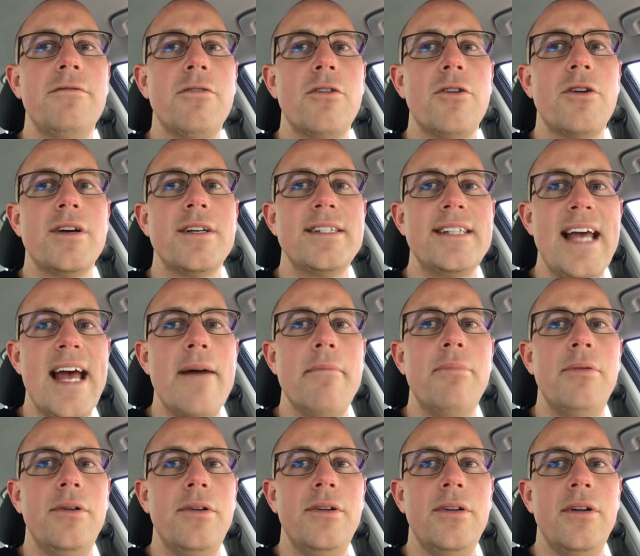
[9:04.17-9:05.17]
for
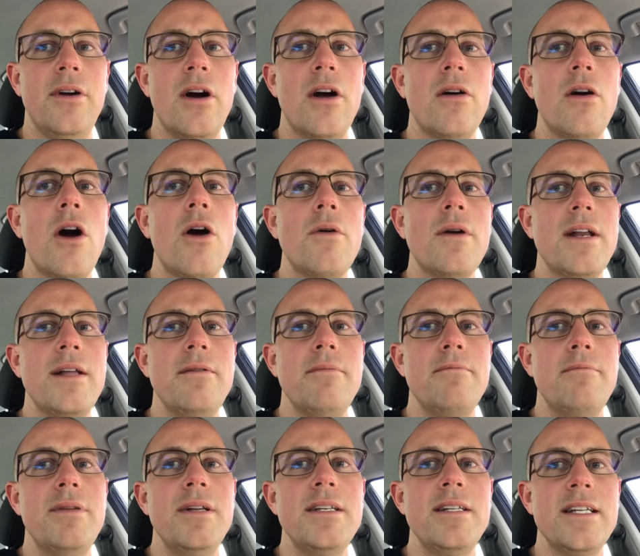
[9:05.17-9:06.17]
example, are already
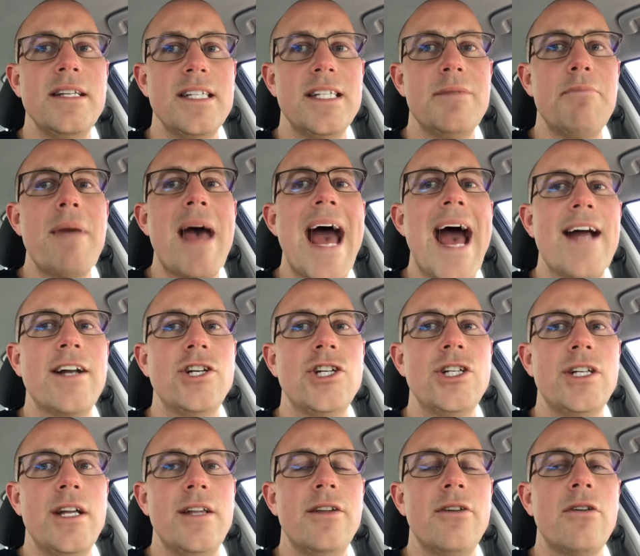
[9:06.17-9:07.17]
been
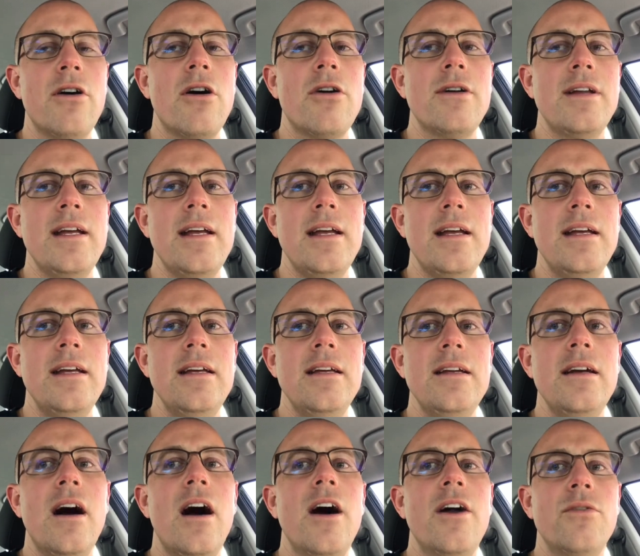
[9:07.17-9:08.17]
dispatched and they're already
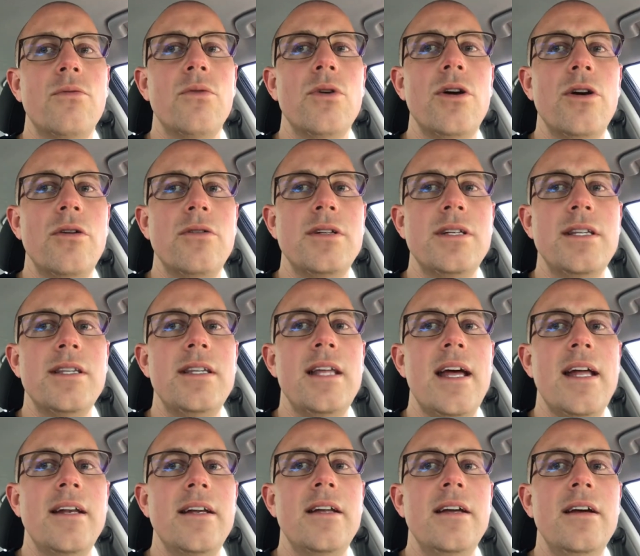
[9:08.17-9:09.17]
en route,
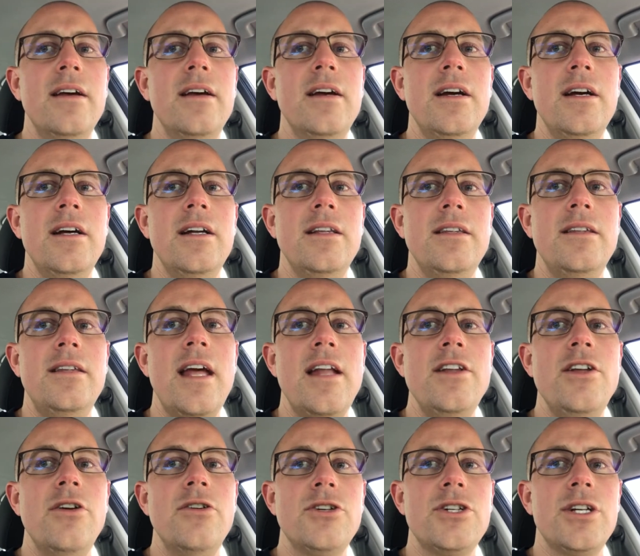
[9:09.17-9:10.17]
then
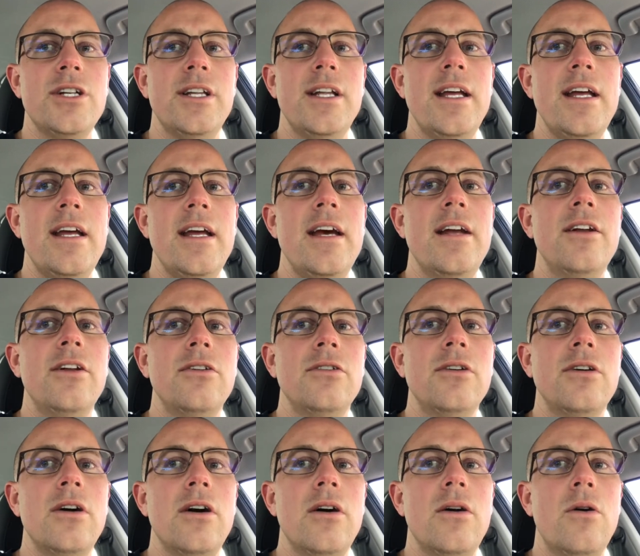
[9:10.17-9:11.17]
usually it'll
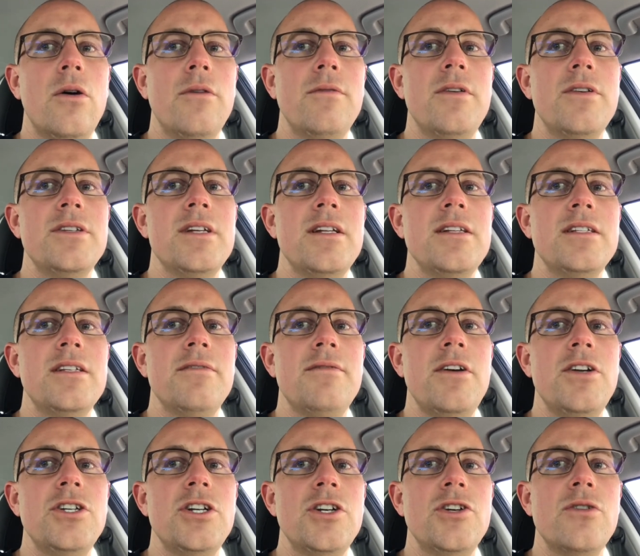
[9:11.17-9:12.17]
go, or if there's
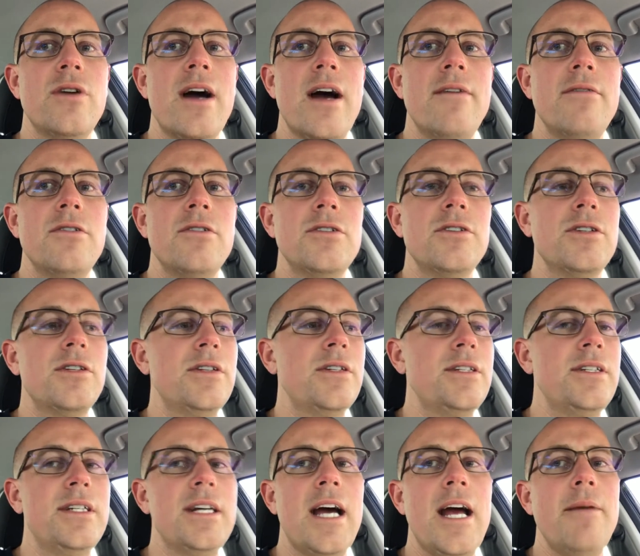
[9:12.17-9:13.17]
insufficient drivers
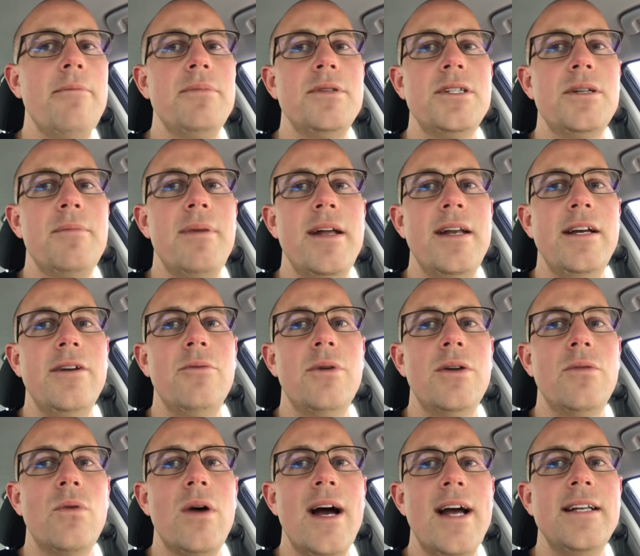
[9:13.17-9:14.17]
types, depending on
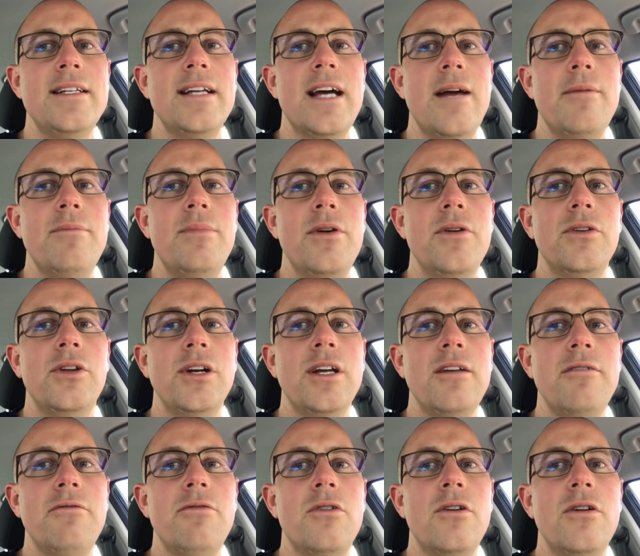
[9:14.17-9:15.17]
what ride type they're
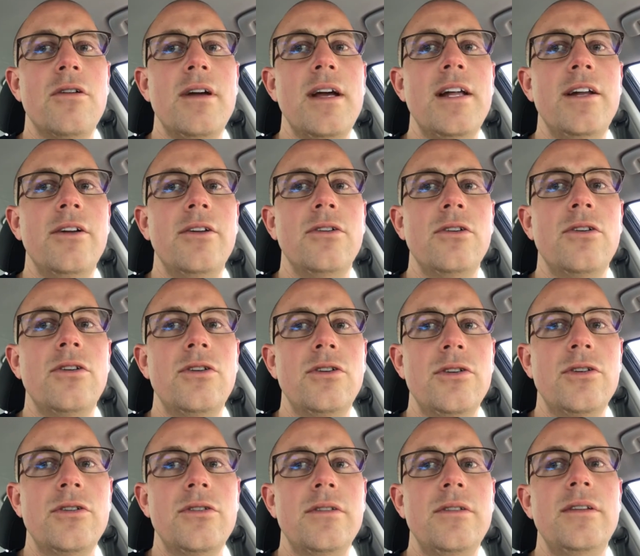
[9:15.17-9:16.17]
looking for, it'll
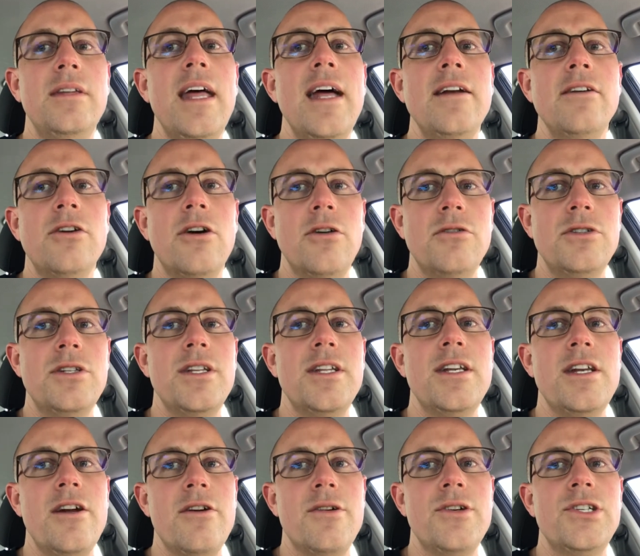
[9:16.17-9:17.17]
then go to the
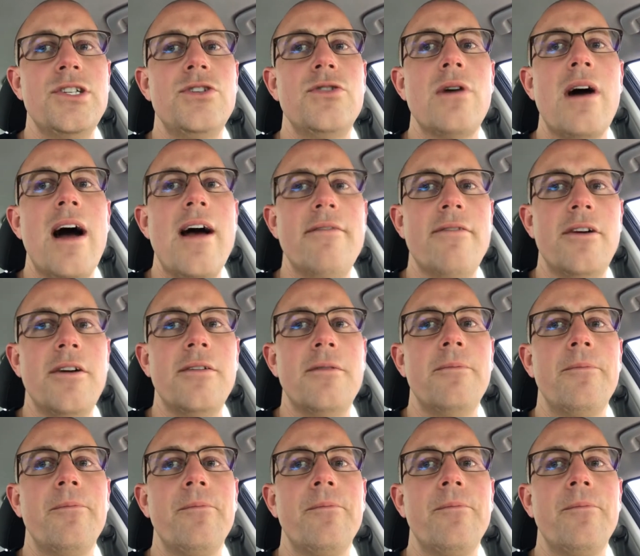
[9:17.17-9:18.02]
nearest driver.